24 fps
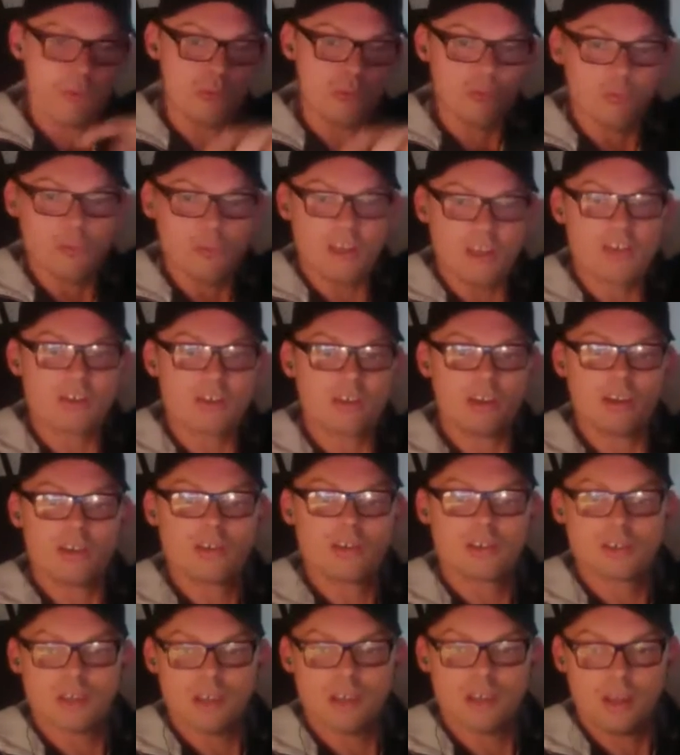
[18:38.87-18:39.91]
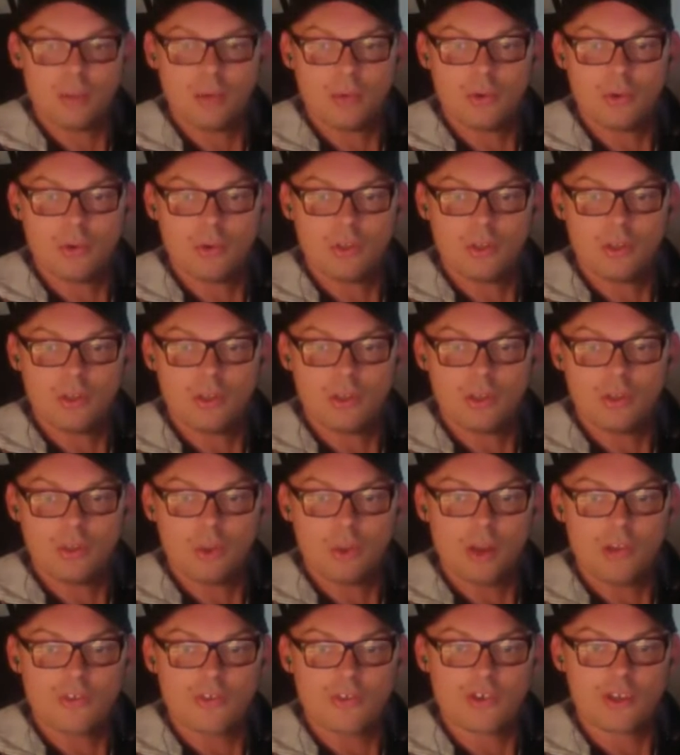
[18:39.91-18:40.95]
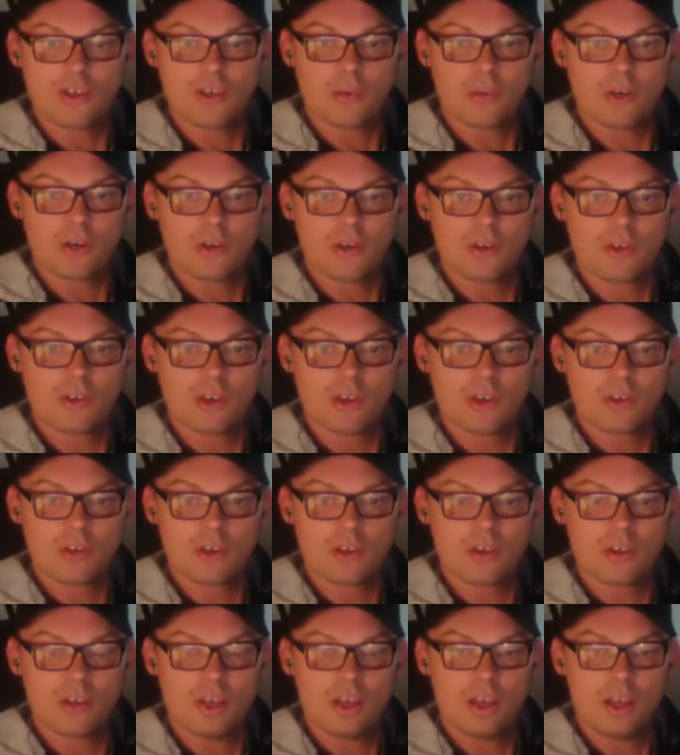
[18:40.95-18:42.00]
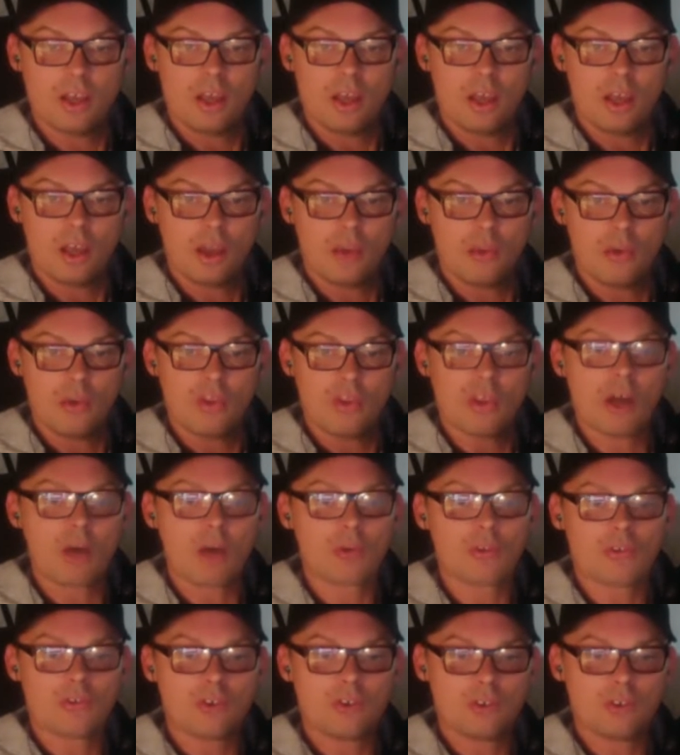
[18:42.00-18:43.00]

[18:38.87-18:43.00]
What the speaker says: mix this in one single pairing session without